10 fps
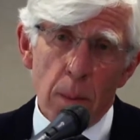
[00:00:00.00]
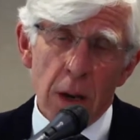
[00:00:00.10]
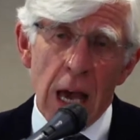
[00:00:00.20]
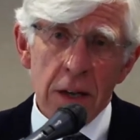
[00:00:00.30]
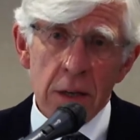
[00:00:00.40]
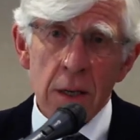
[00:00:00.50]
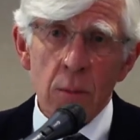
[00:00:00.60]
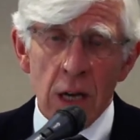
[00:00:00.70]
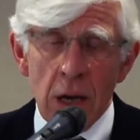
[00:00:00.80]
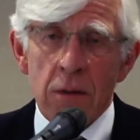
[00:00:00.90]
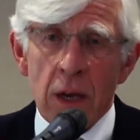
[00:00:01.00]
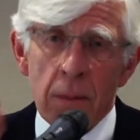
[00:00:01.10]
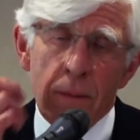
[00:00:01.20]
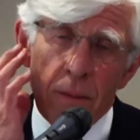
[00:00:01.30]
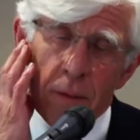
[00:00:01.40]
But I had two, when I was there
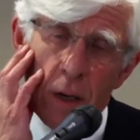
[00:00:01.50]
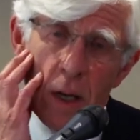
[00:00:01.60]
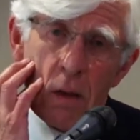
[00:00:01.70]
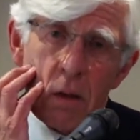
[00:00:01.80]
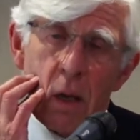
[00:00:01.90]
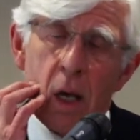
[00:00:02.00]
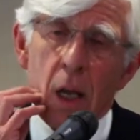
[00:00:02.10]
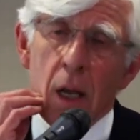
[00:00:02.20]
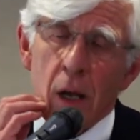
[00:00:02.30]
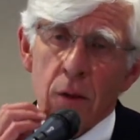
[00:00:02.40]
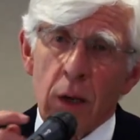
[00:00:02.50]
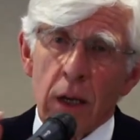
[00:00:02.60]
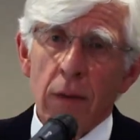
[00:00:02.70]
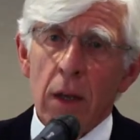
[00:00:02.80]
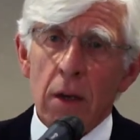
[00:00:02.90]
for 3 days last week,
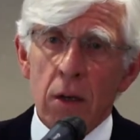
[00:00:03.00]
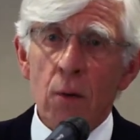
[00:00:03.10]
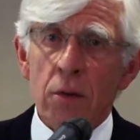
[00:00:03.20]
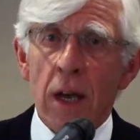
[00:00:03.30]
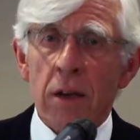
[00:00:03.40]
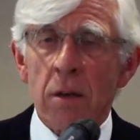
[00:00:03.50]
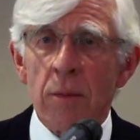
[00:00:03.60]
two saying to